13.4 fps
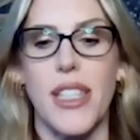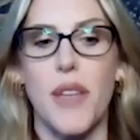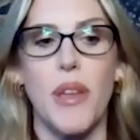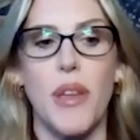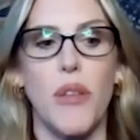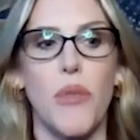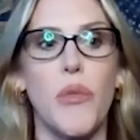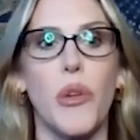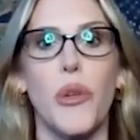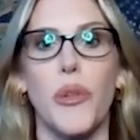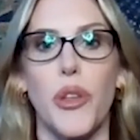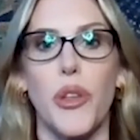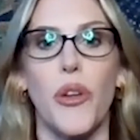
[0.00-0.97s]
I mean, we
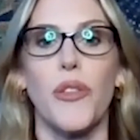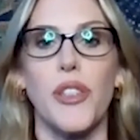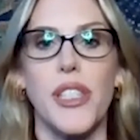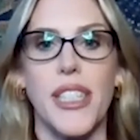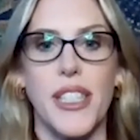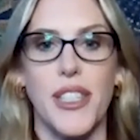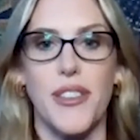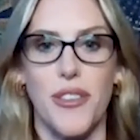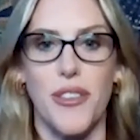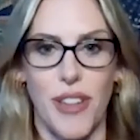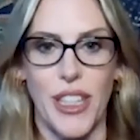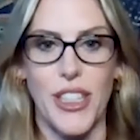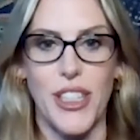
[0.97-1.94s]
work with over
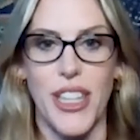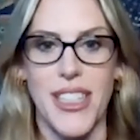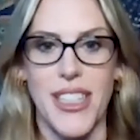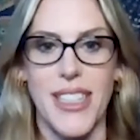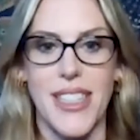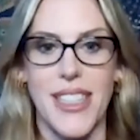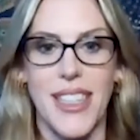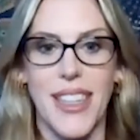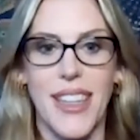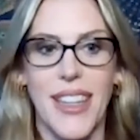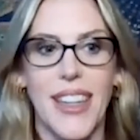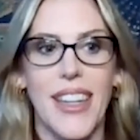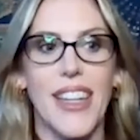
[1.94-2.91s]
600 franchises.
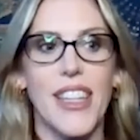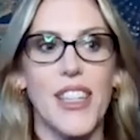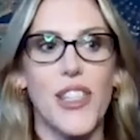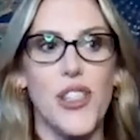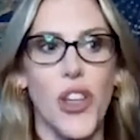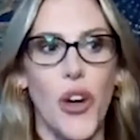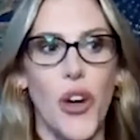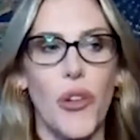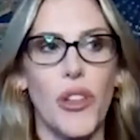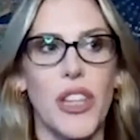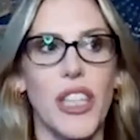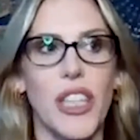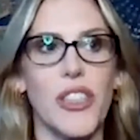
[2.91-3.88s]

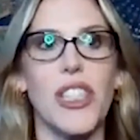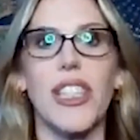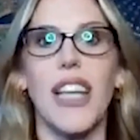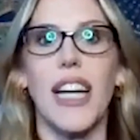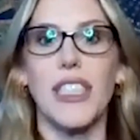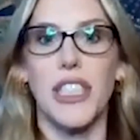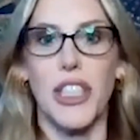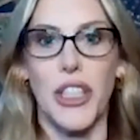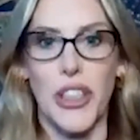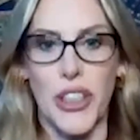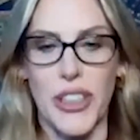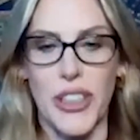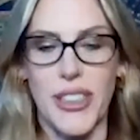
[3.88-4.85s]
So there's a lot to
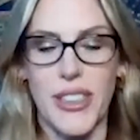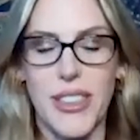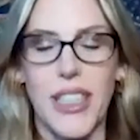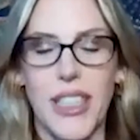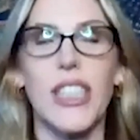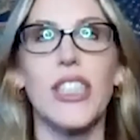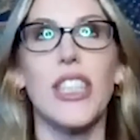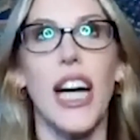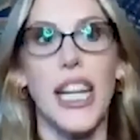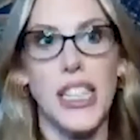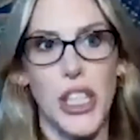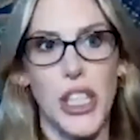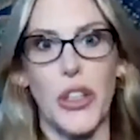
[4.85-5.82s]
learn
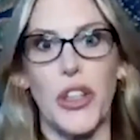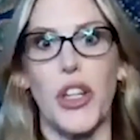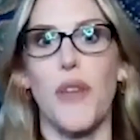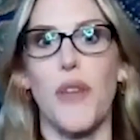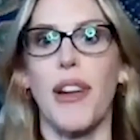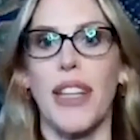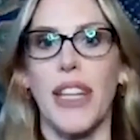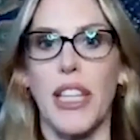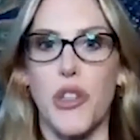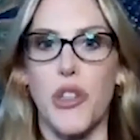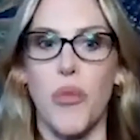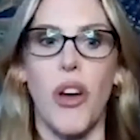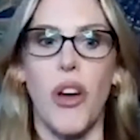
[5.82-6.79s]
about
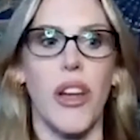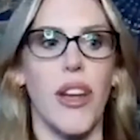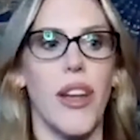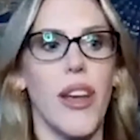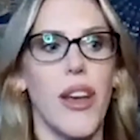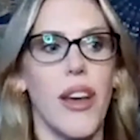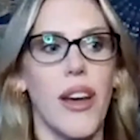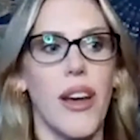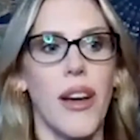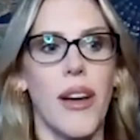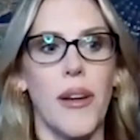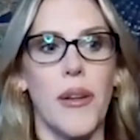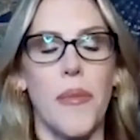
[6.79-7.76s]
each one.
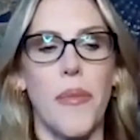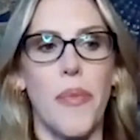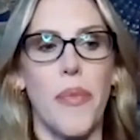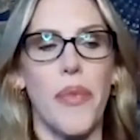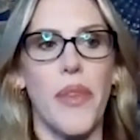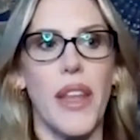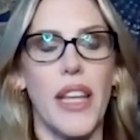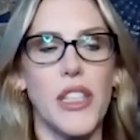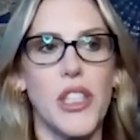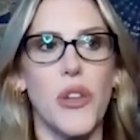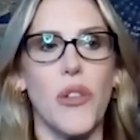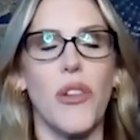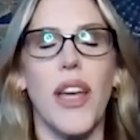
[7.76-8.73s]
And
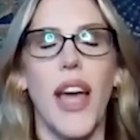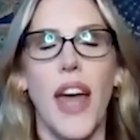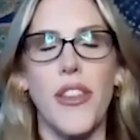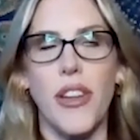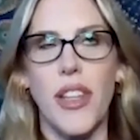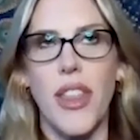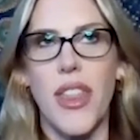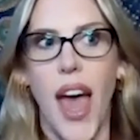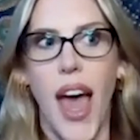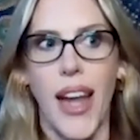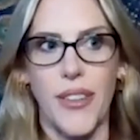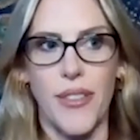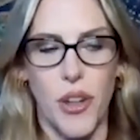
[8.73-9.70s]
so gathering
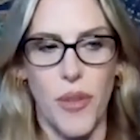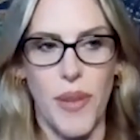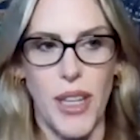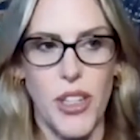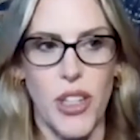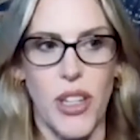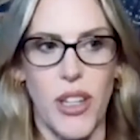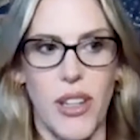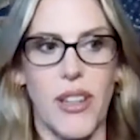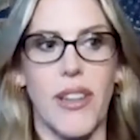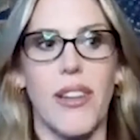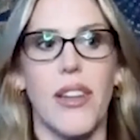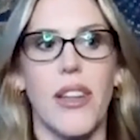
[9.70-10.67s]
that
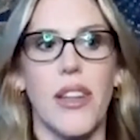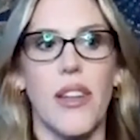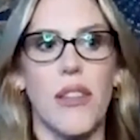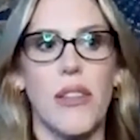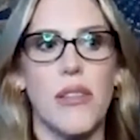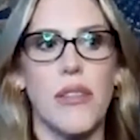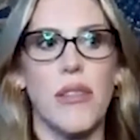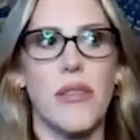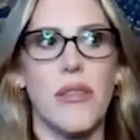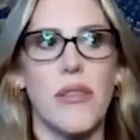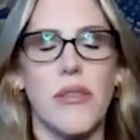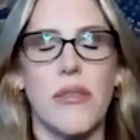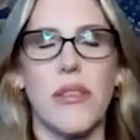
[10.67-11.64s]
information,
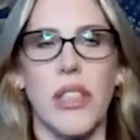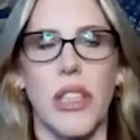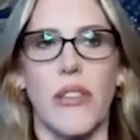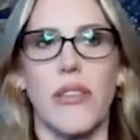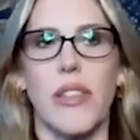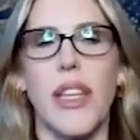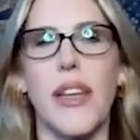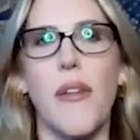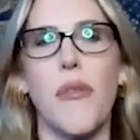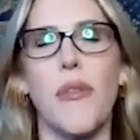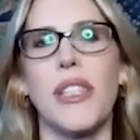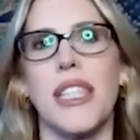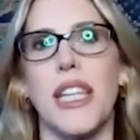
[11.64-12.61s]
I
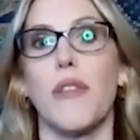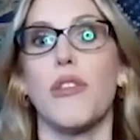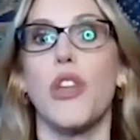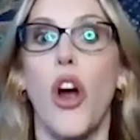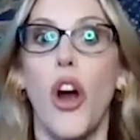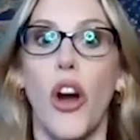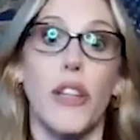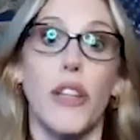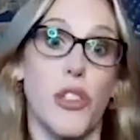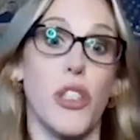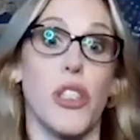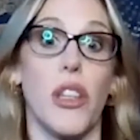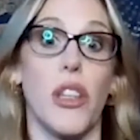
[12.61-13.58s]
wouldn't say it was hard. It
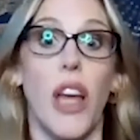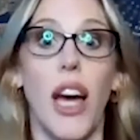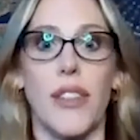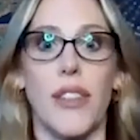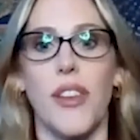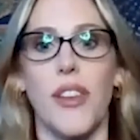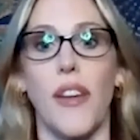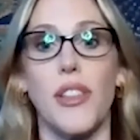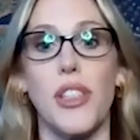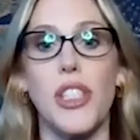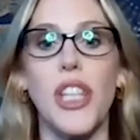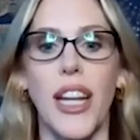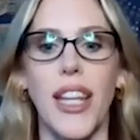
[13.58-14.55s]
was just a lot of
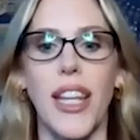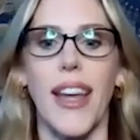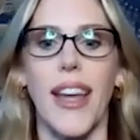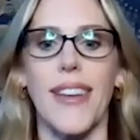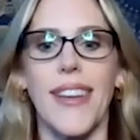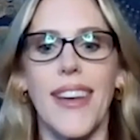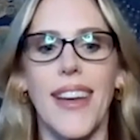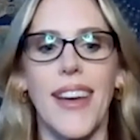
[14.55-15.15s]
studying.